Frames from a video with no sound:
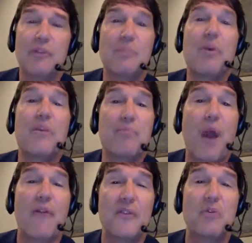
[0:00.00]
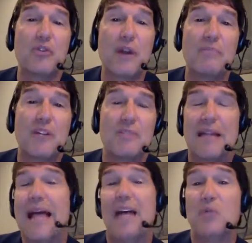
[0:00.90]
And it was a pretty profitable
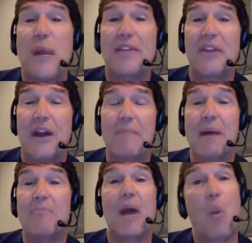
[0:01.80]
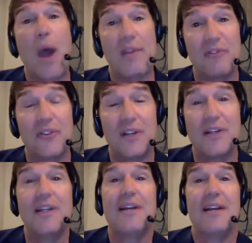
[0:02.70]
trip because my last week there, I met my
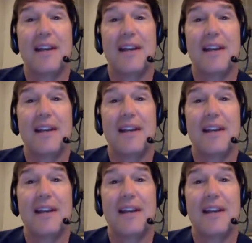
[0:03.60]
wife.